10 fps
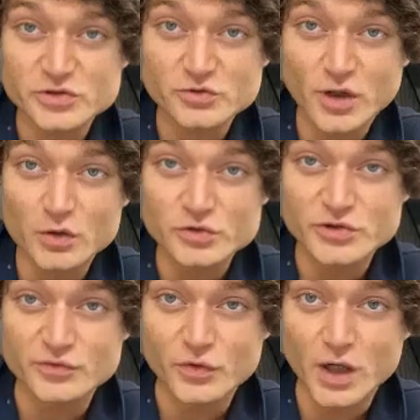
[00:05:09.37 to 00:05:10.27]

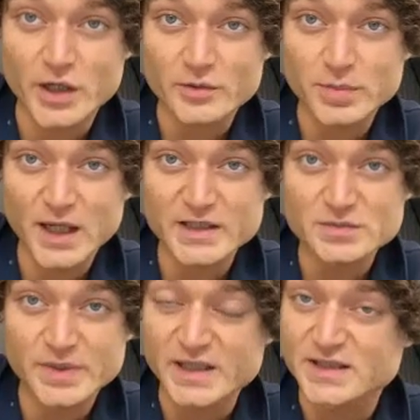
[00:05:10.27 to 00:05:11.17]
scrolls of
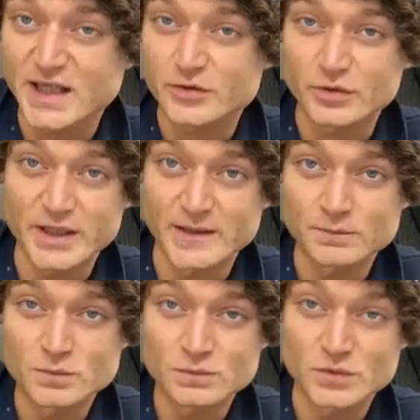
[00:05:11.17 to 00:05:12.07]
workplace pissheadery.
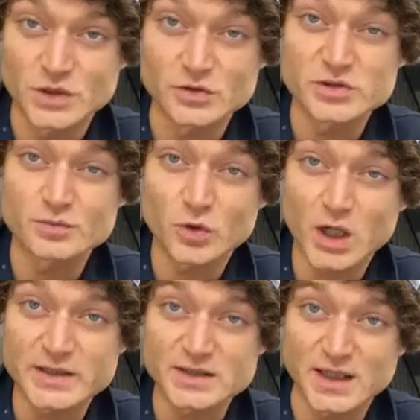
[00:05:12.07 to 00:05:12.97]
Use them
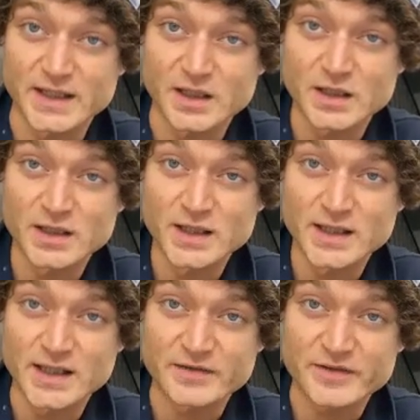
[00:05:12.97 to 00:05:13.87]
wisely,
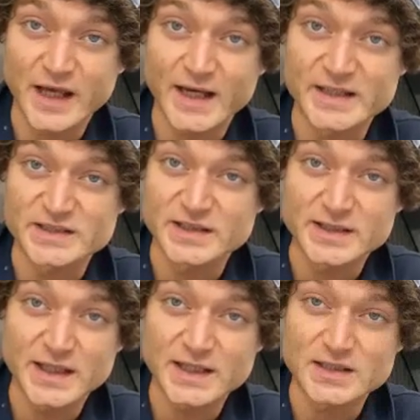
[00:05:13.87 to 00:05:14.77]
if that is
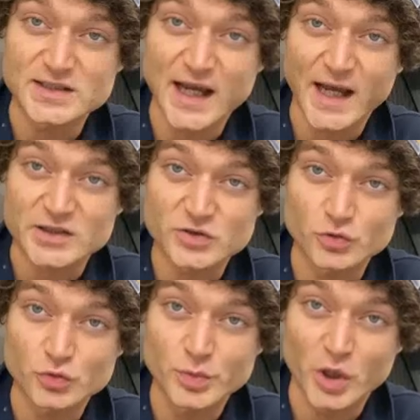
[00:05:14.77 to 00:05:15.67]
indeed at
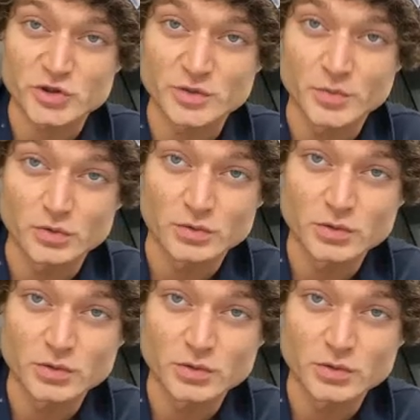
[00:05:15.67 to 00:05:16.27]
all possible.